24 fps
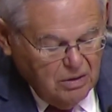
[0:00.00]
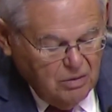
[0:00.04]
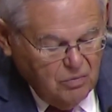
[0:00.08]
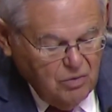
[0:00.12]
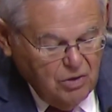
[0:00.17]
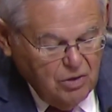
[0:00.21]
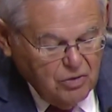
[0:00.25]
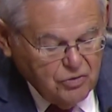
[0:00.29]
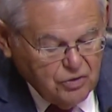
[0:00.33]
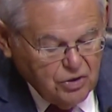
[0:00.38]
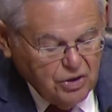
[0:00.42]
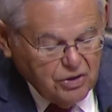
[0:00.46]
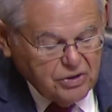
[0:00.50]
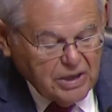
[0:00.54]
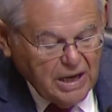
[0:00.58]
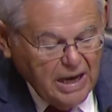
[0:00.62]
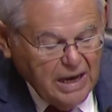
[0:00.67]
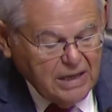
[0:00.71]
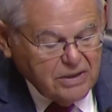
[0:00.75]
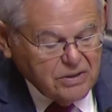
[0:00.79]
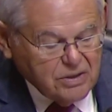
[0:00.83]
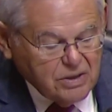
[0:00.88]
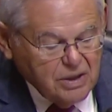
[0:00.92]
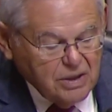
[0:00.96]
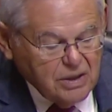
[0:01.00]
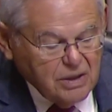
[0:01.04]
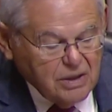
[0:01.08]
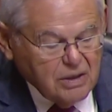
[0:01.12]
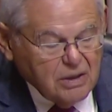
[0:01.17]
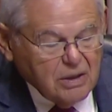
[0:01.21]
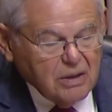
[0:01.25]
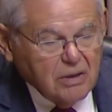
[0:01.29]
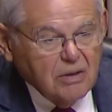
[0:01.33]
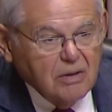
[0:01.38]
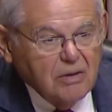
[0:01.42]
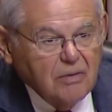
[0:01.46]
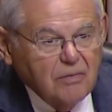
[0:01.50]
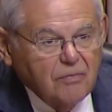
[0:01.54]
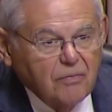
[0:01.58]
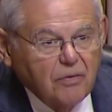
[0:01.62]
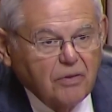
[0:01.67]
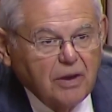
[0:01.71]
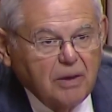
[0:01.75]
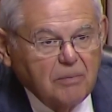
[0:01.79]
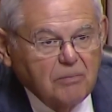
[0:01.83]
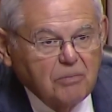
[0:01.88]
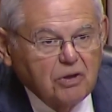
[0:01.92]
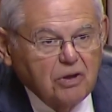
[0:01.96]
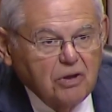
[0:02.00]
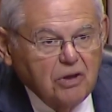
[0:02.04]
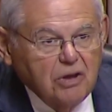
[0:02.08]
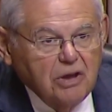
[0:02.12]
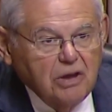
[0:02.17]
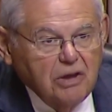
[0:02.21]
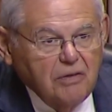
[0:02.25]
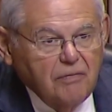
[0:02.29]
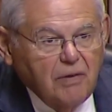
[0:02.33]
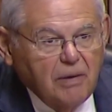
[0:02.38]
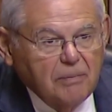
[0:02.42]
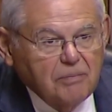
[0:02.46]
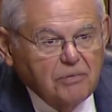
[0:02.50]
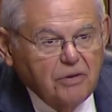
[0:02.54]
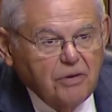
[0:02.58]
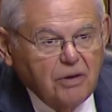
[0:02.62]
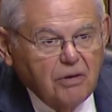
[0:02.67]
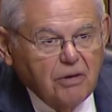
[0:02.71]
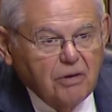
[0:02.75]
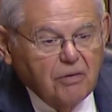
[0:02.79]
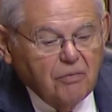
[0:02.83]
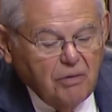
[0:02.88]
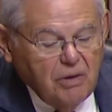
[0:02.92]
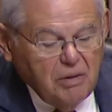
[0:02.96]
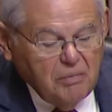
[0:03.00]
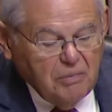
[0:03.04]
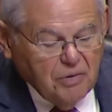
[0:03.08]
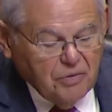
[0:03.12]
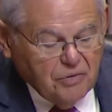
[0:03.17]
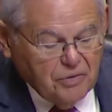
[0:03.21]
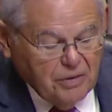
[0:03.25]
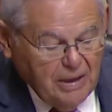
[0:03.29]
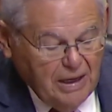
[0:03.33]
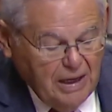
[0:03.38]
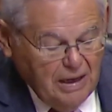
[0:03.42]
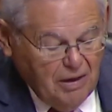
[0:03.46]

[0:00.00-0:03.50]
we are just asking for them to live up to their agreements.